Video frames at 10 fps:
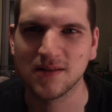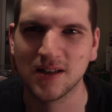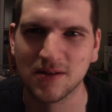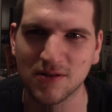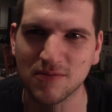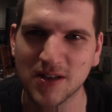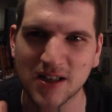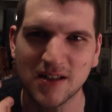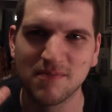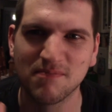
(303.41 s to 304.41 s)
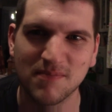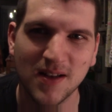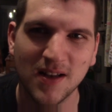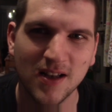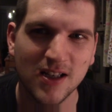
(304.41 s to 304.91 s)
I don't know why
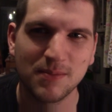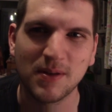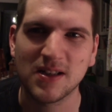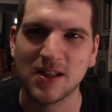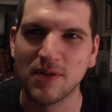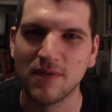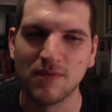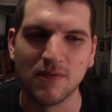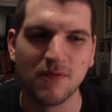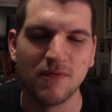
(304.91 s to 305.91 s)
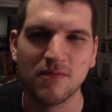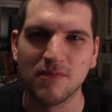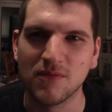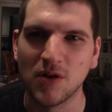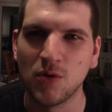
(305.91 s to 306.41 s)
especially with
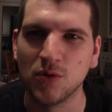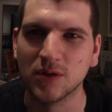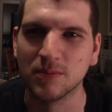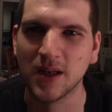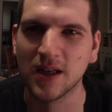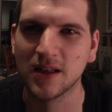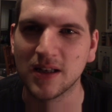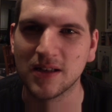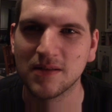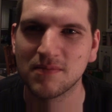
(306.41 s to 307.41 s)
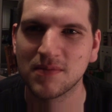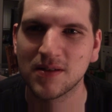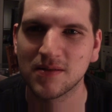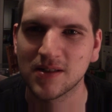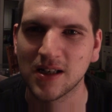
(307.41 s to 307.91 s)
old men, they
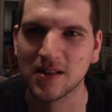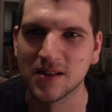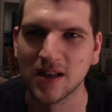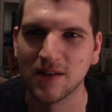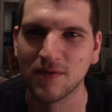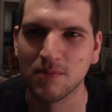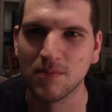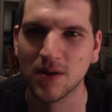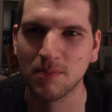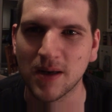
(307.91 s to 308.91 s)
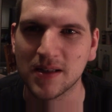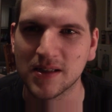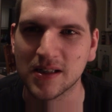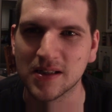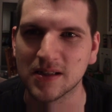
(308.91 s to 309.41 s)
tend to have a bad
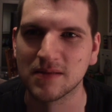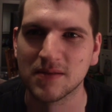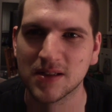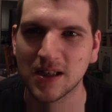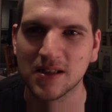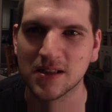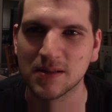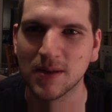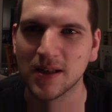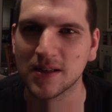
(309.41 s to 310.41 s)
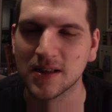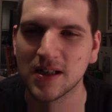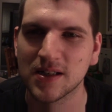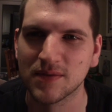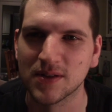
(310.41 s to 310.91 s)
taste, a sense of smell and
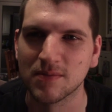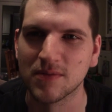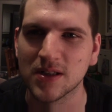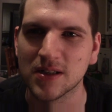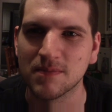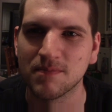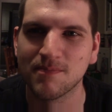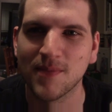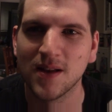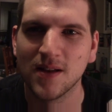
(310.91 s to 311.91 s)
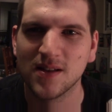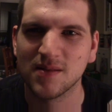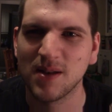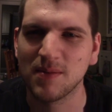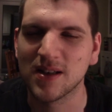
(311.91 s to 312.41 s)
taste for some reason.
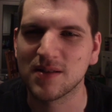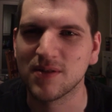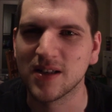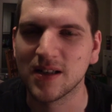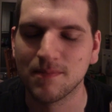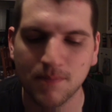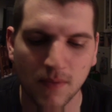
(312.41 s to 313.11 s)
Maybe that's why.